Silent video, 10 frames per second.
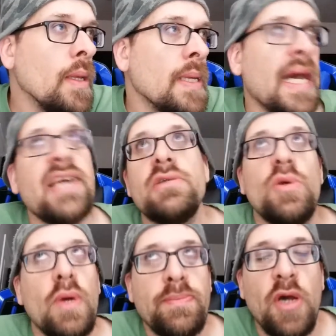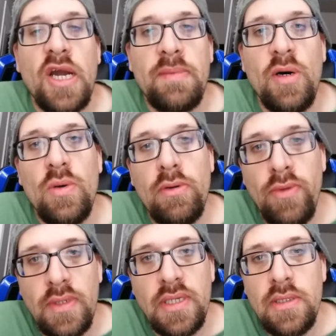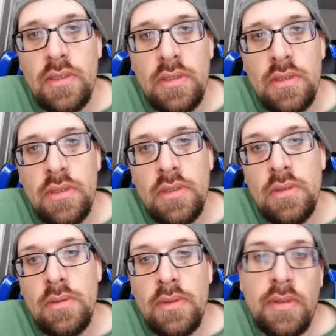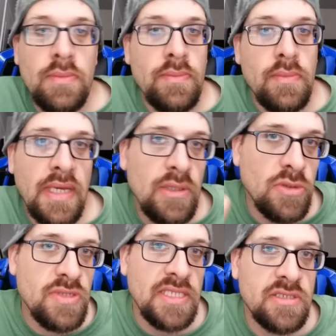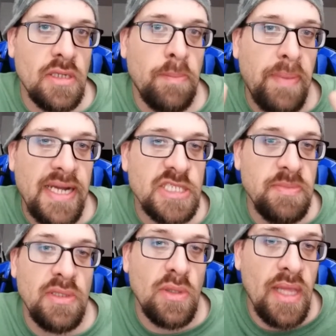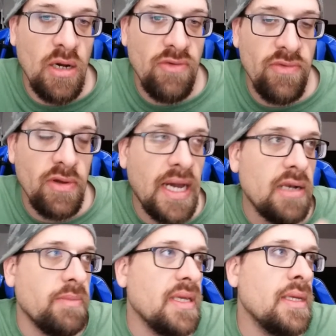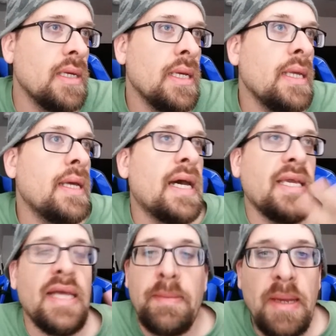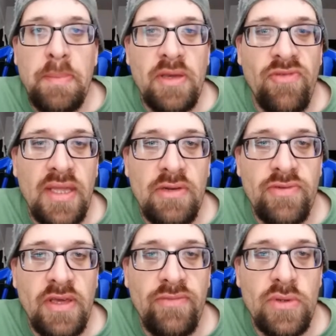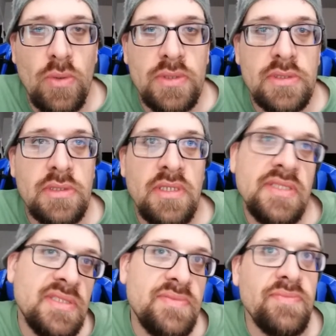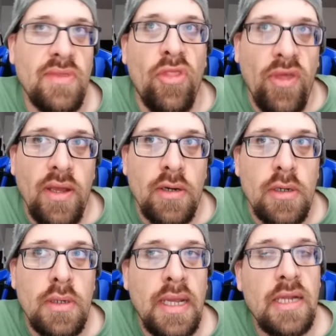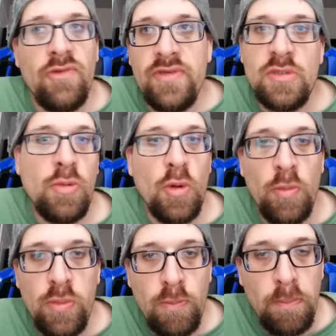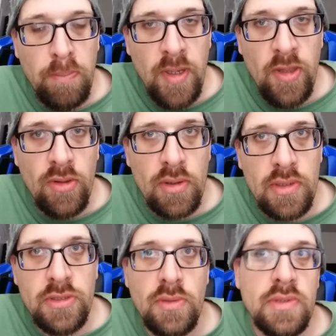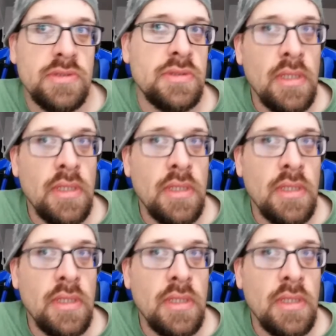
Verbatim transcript: I don't know what I'm talking about, really. I know you guys are gonna bash me the hell out of me. Yeah, I'm not a big fan of Kevin Owens. He's there. I don't if he will be there until his